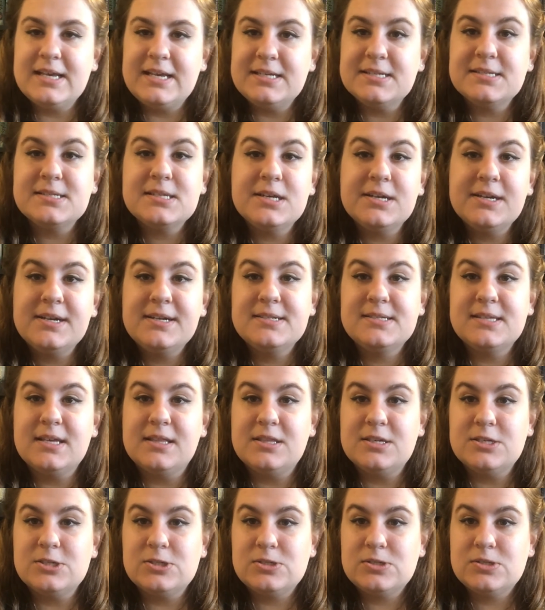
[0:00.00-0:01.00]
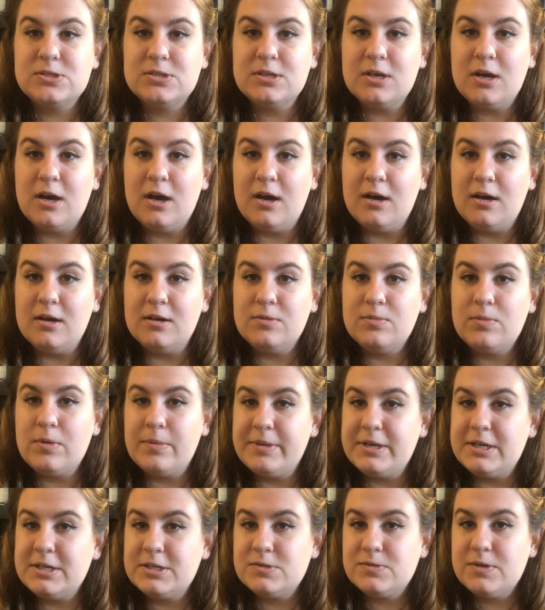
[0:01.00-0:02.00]
a series that this
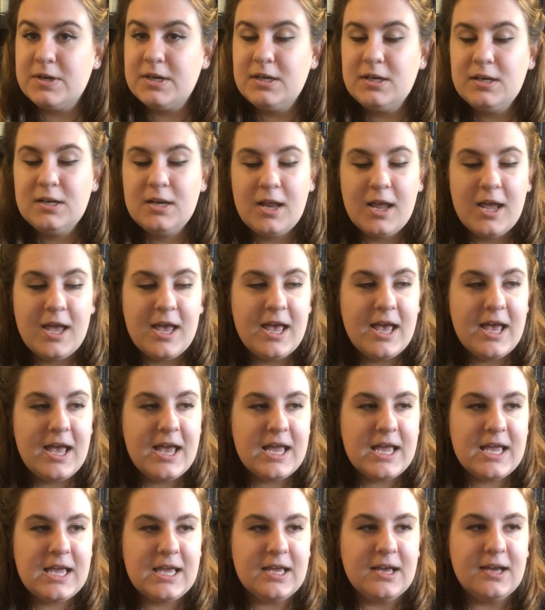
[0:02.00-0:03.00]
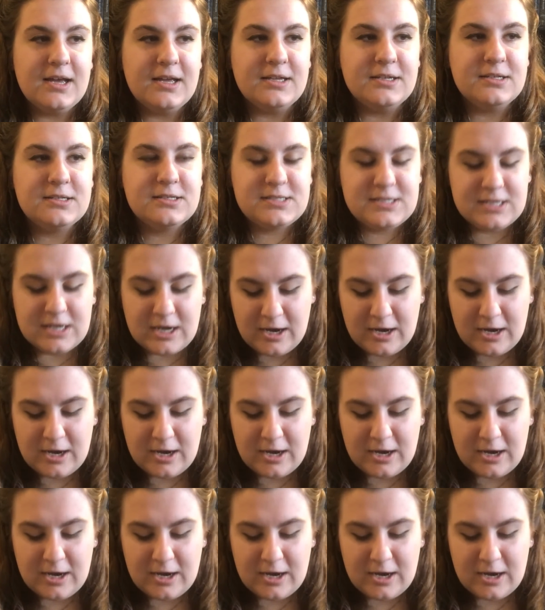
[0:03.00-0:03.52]
woman has written, and